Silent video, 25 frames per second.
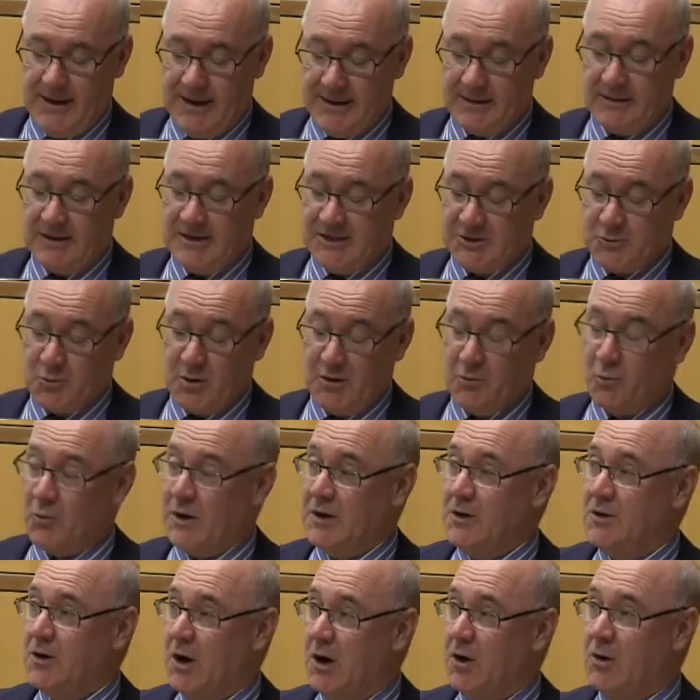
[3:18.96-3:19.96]
at least when
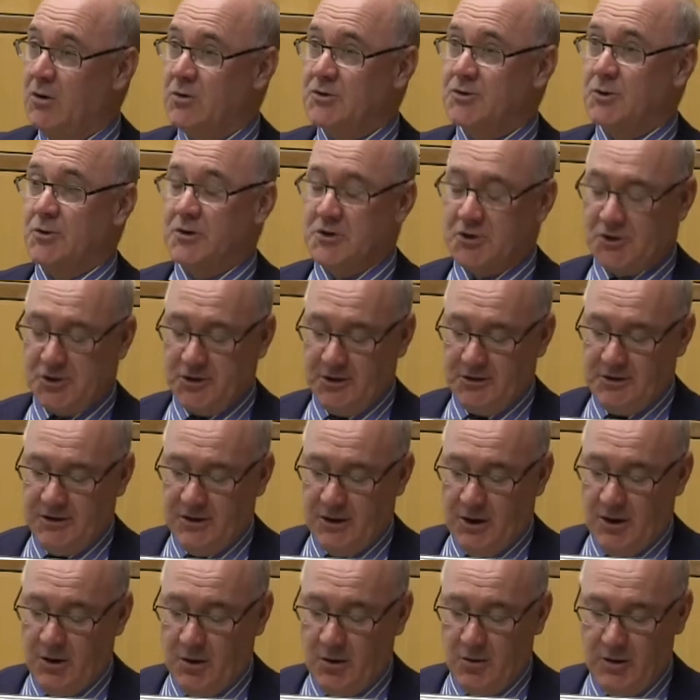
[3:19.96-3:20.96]
one knows or should
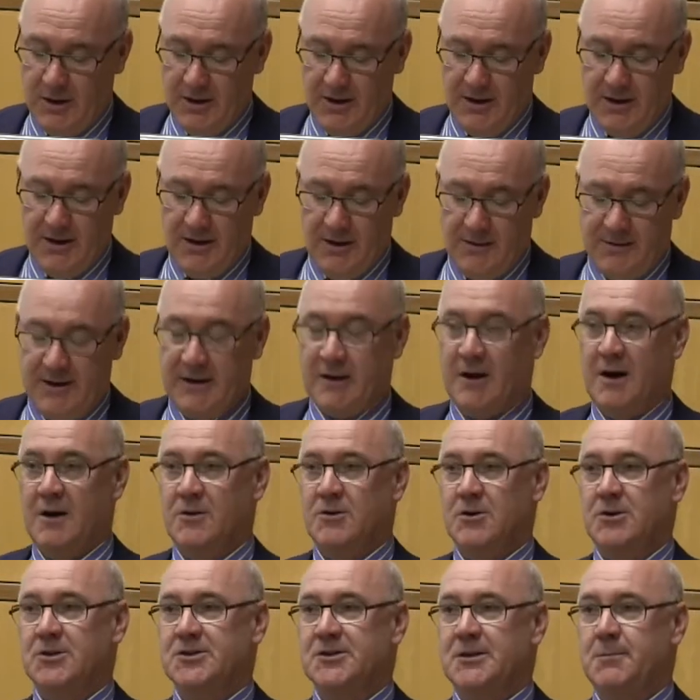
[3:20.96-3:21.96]
know that
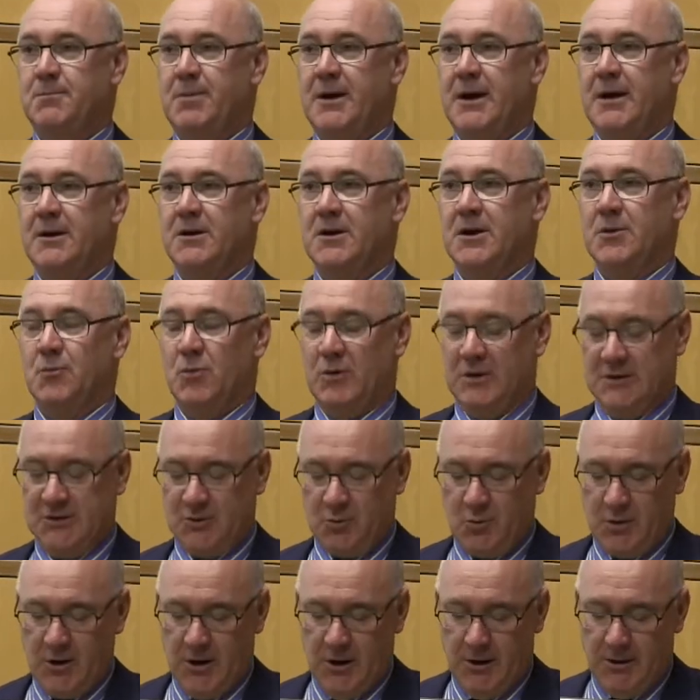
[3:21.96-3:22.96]
others depend on
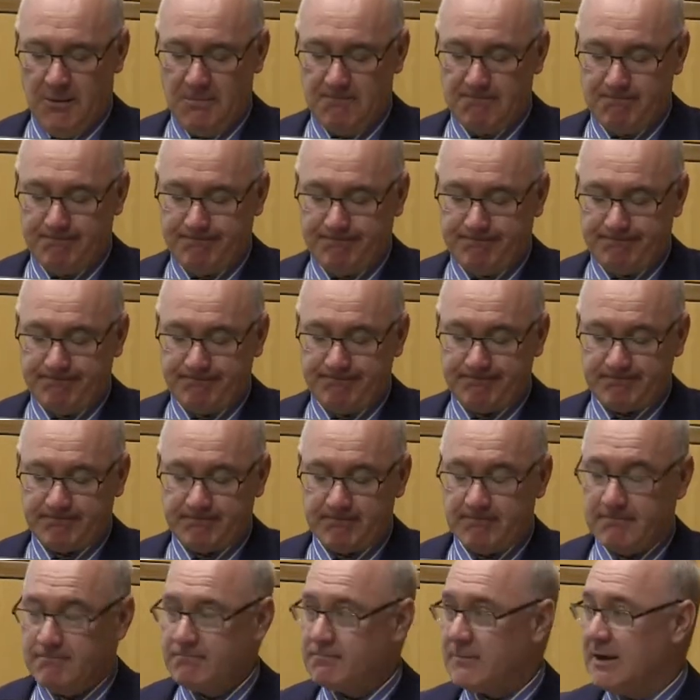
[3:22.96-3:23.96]
one's word.
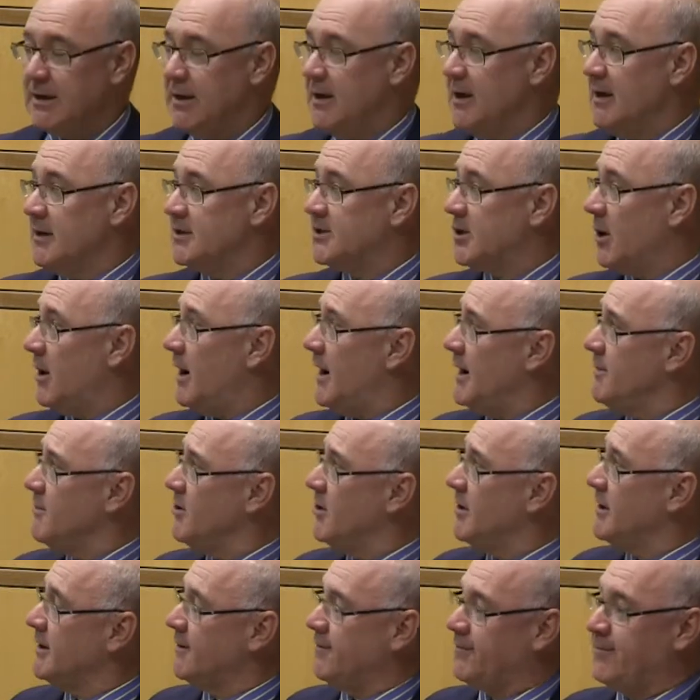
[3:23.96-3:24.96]
So I'm
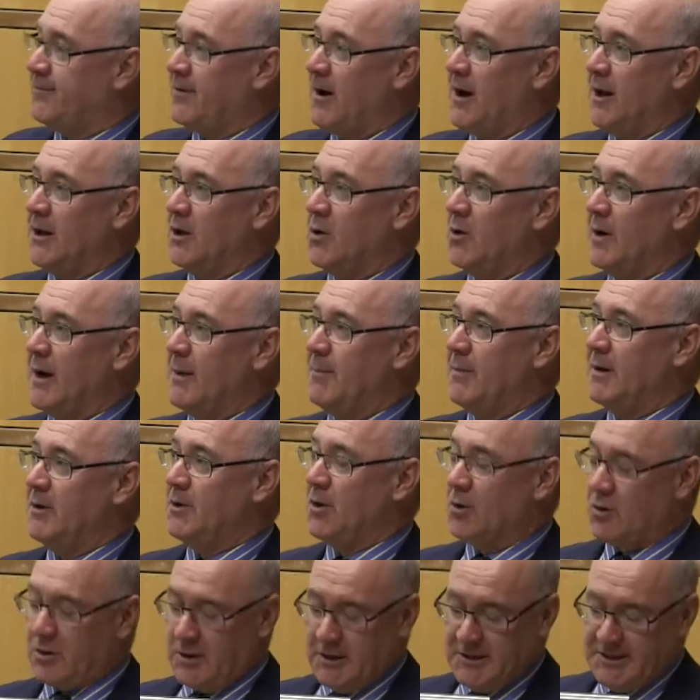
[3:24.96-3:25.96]
going to follow a
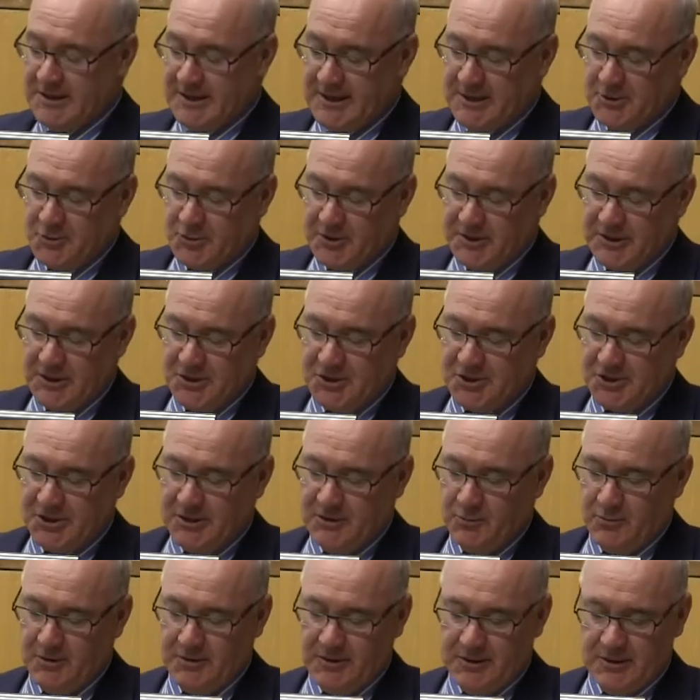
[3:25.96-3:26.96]
minority
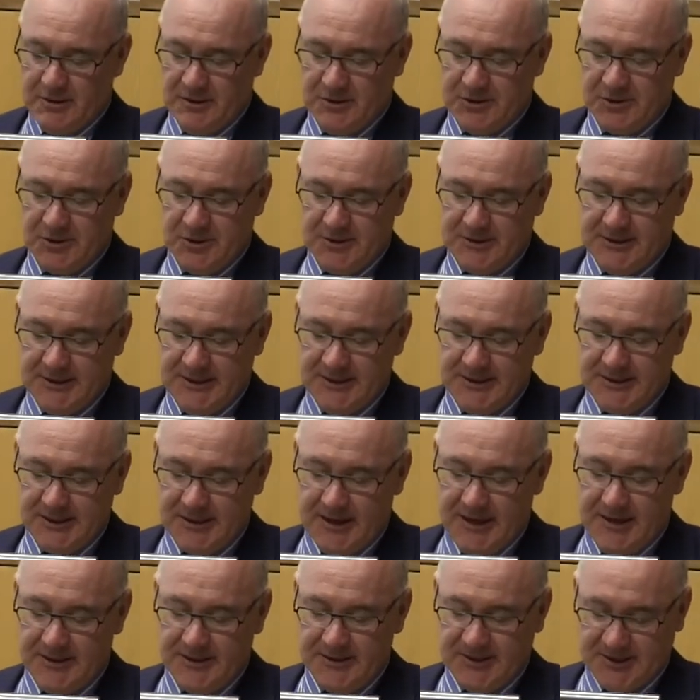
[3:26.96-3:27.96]
tradition within the
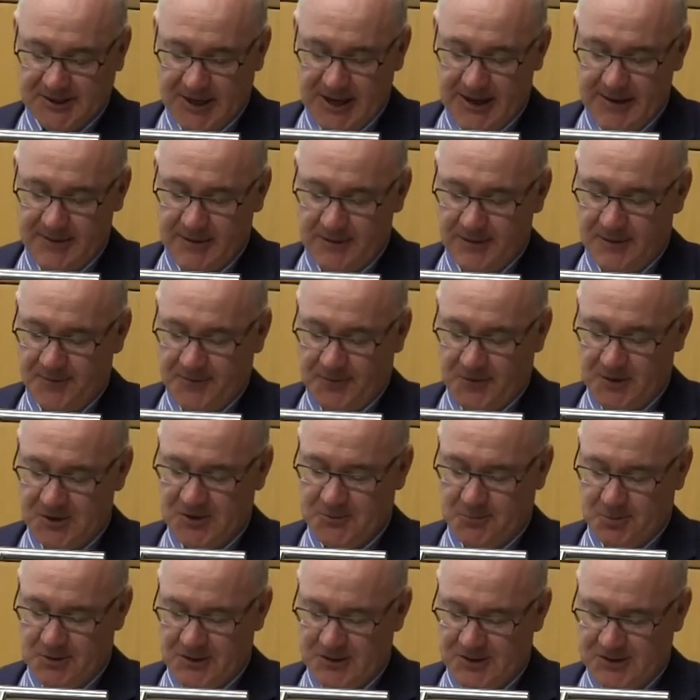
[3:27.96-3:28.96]
suttas and say that the
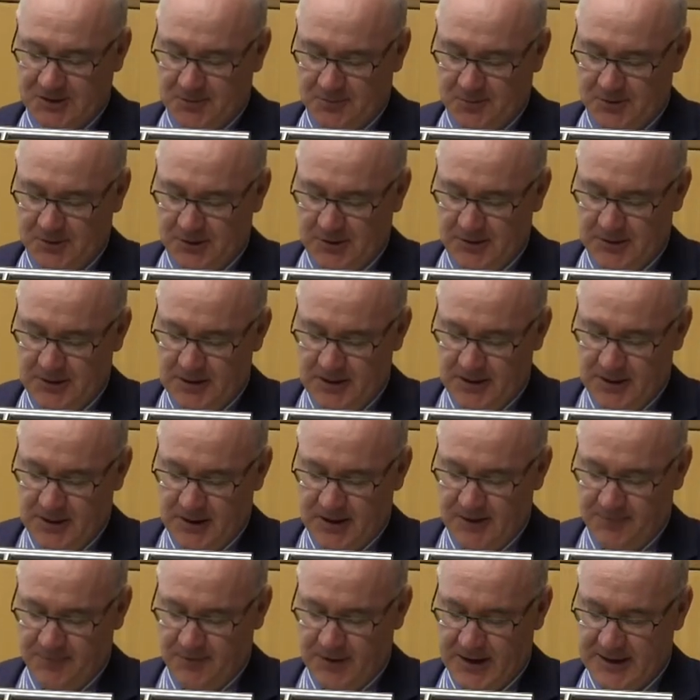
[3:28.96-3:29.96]
first principle
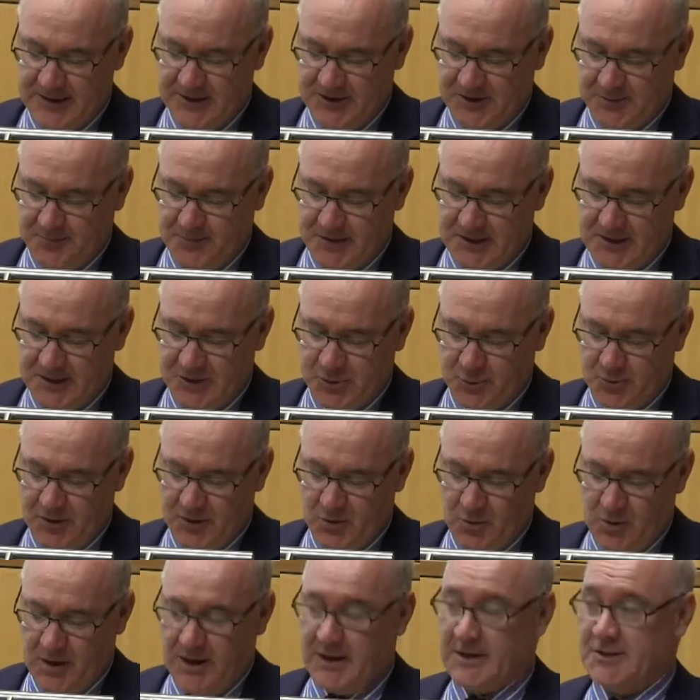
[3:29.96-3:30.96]
of right speech
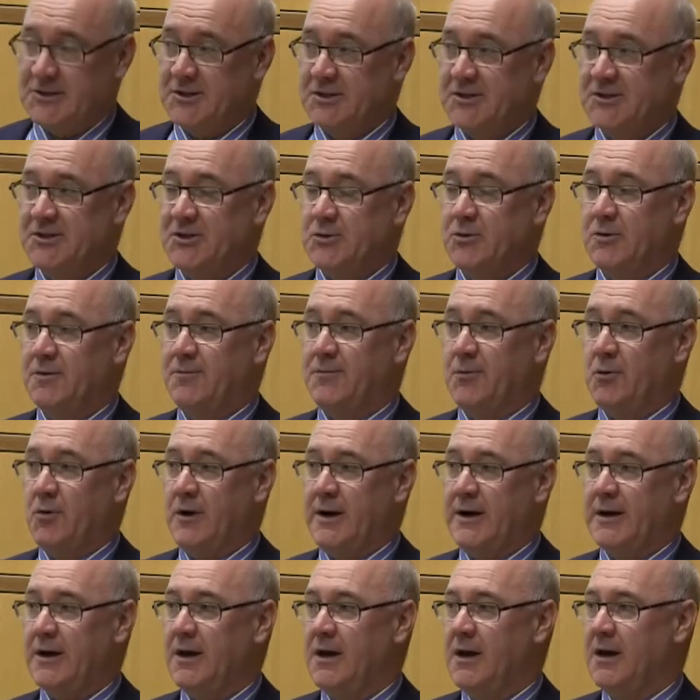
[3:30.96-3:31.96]
requires us to
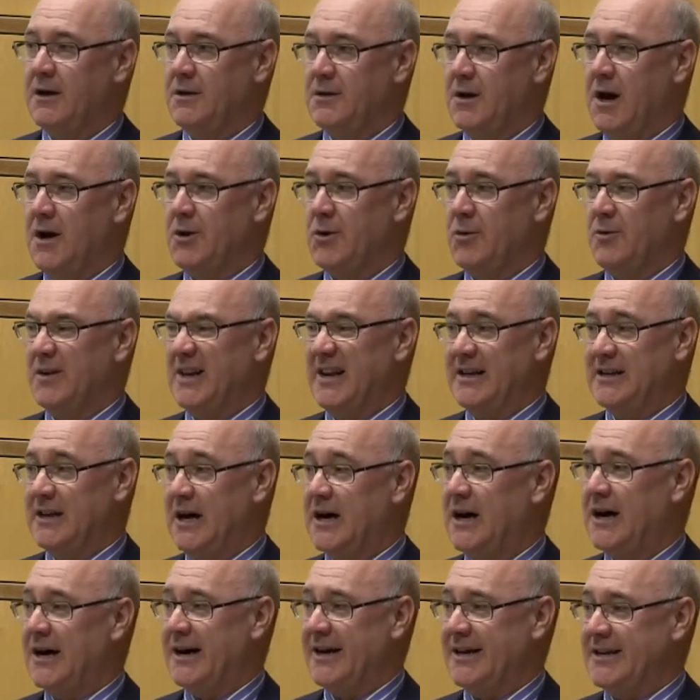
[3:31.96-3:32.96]
avoid not only
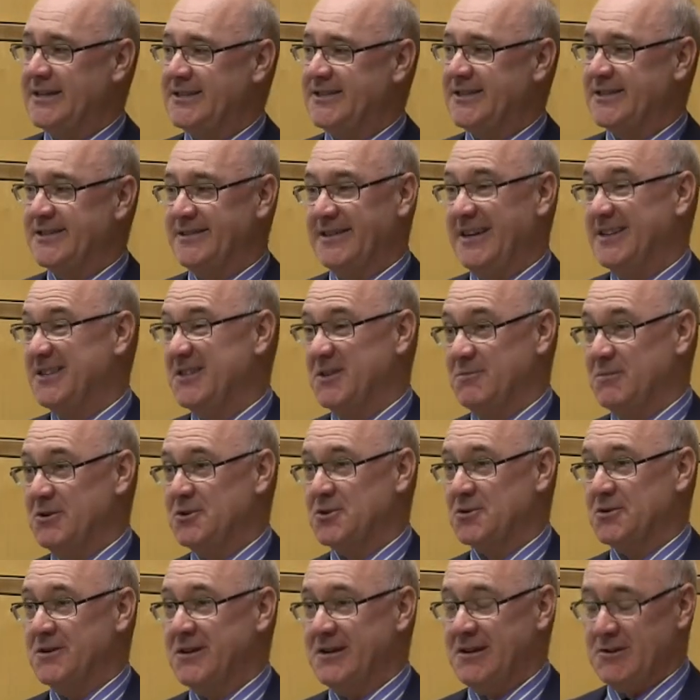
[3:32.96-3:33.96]
lies, that's the
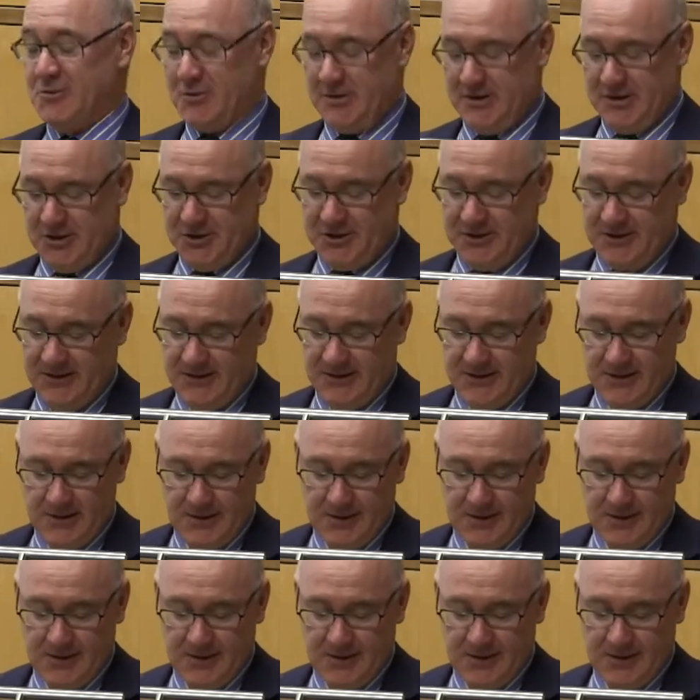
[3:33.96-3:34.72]
majority tradition,